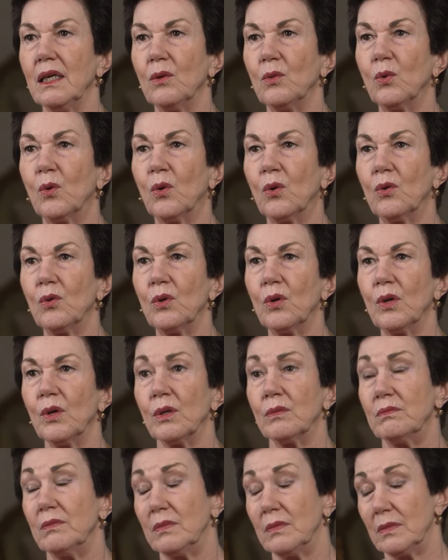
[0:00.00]

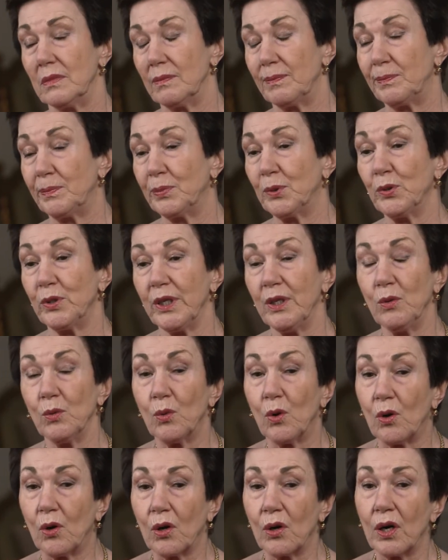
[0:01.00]
war, Putin
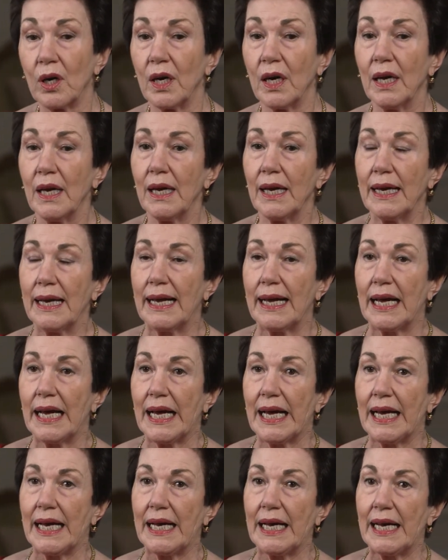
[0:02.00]
war,
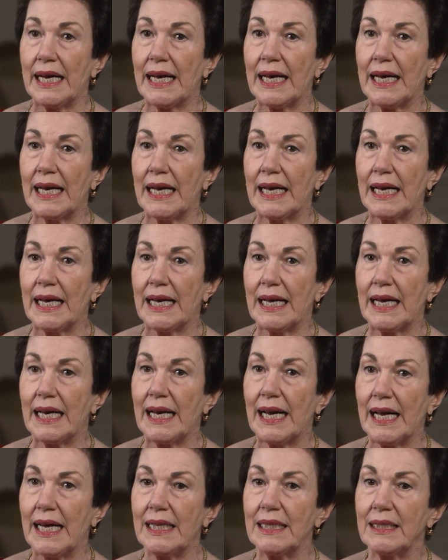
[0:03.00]

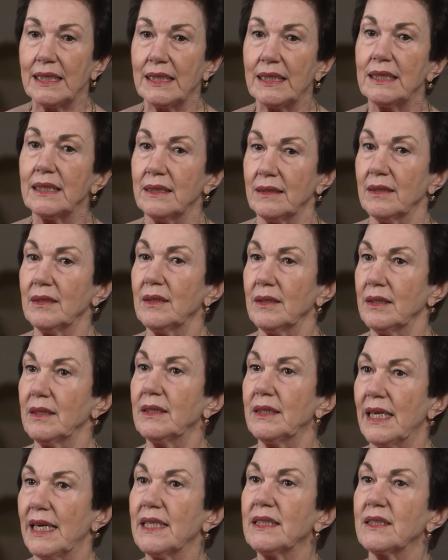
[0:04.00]
and
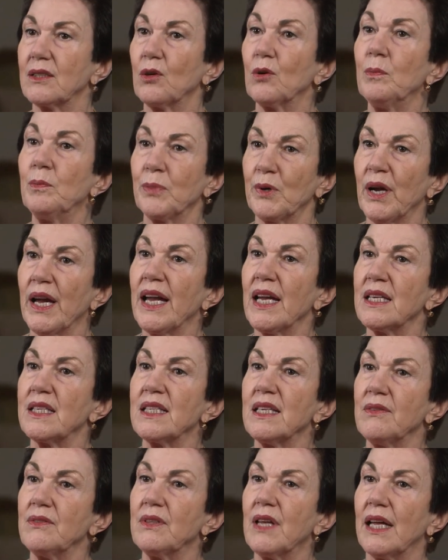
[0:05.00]
that's
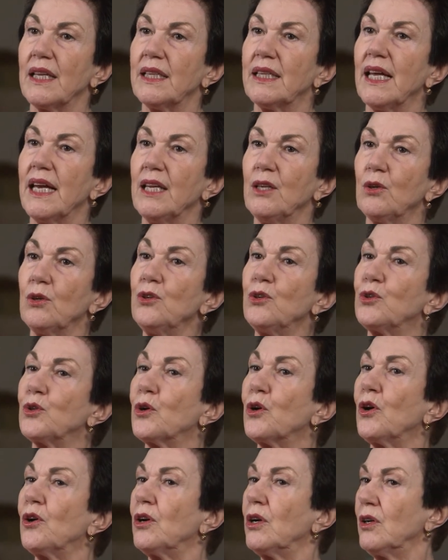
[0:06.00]
comprehensive that they don't
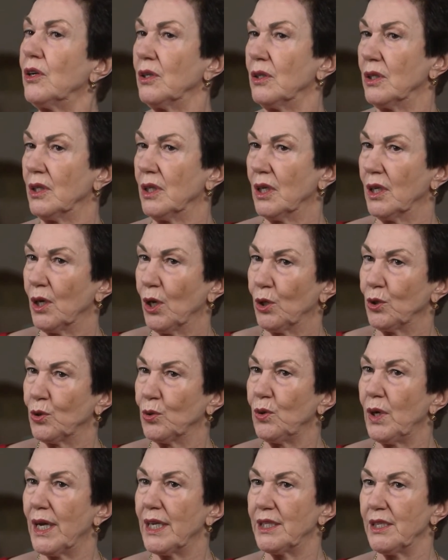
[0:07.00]
turn to
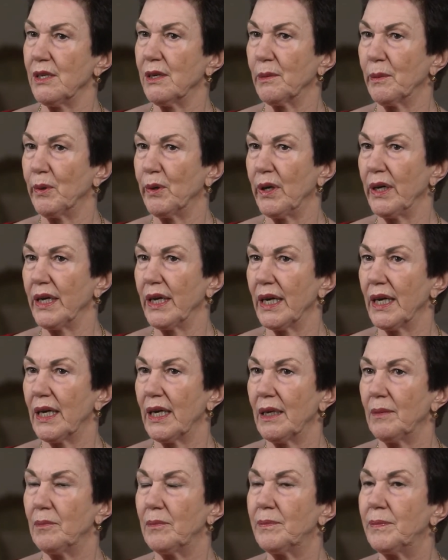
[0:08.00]
Latin America.
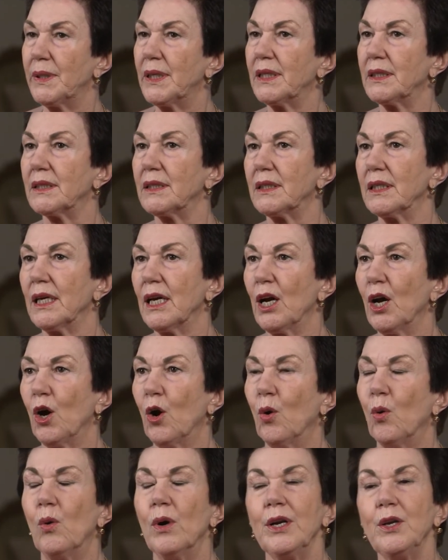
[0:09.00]
But
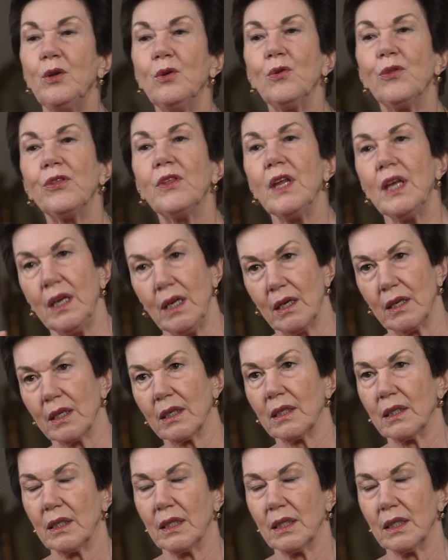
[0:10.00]
when you think